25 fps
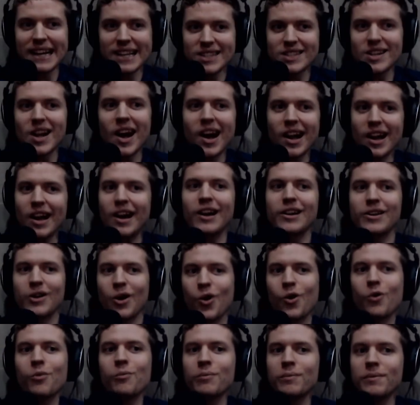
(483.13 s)
has not gone
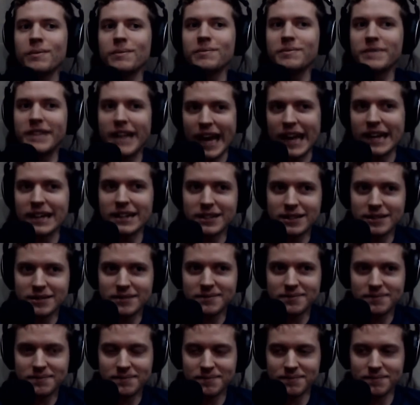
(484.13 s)
home yet,
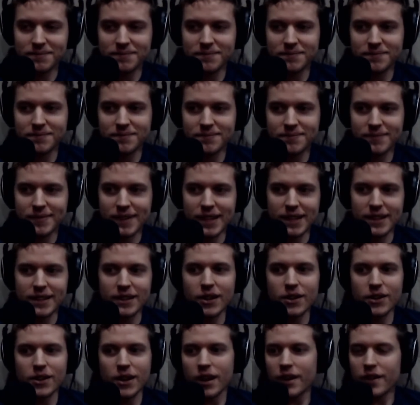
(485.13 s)
that
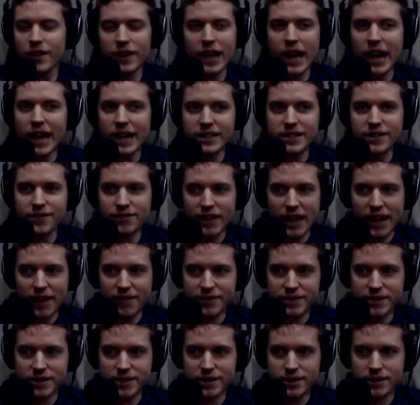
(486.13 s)
none of the guys have
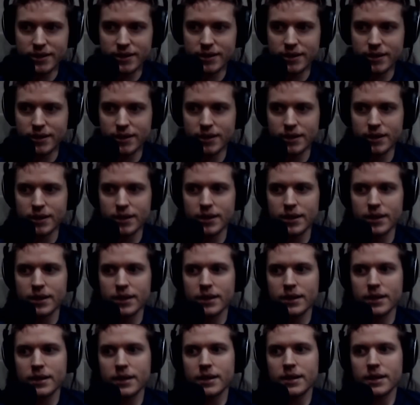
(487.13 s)
left.
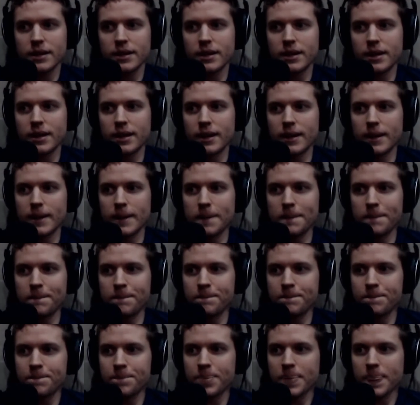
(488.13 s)

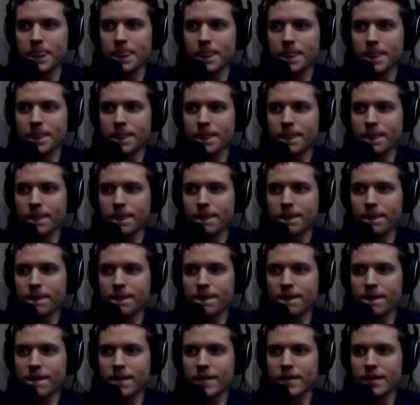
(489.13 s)
And
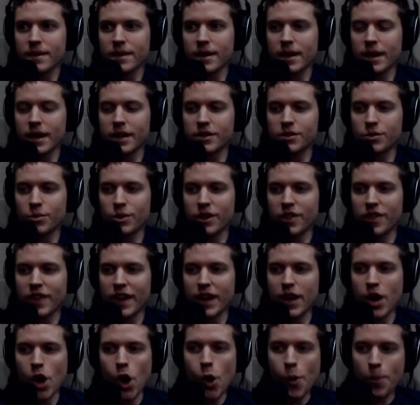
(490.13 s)
I do want to
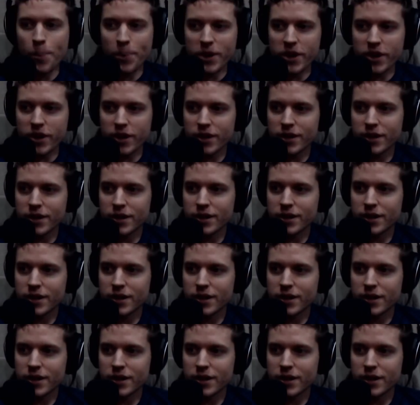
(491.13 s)
thank Opener